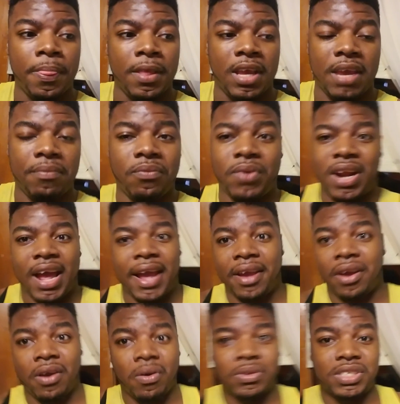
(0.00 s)
even when
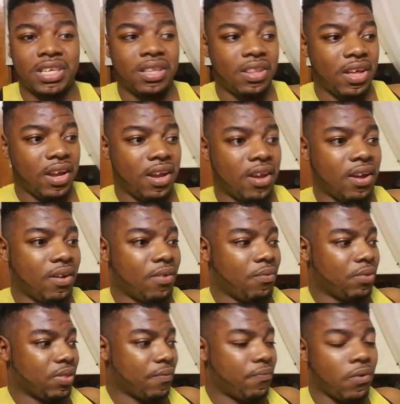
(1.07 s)
Aiga goes in like
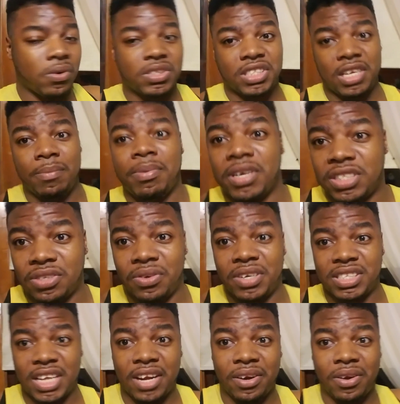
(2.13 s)
with the full Z Buster and
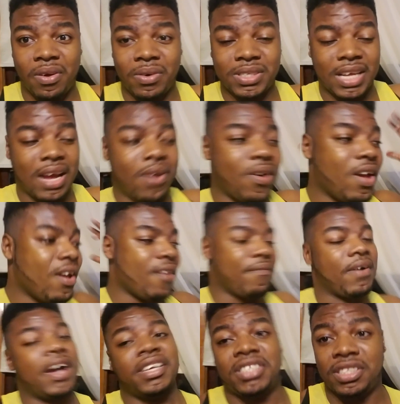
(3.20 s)
his hair goes out,
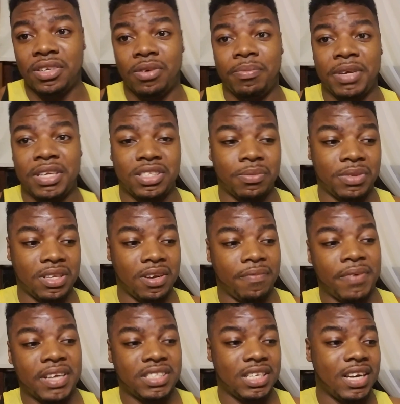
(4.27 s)
Phi still beats him with the
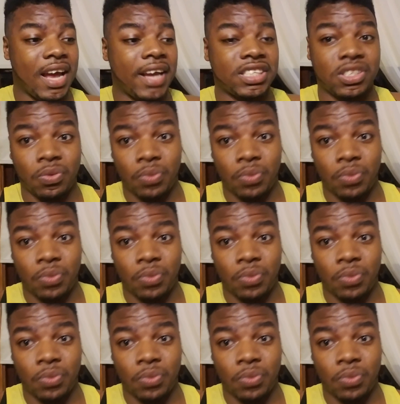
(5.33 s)
defense. He knocks the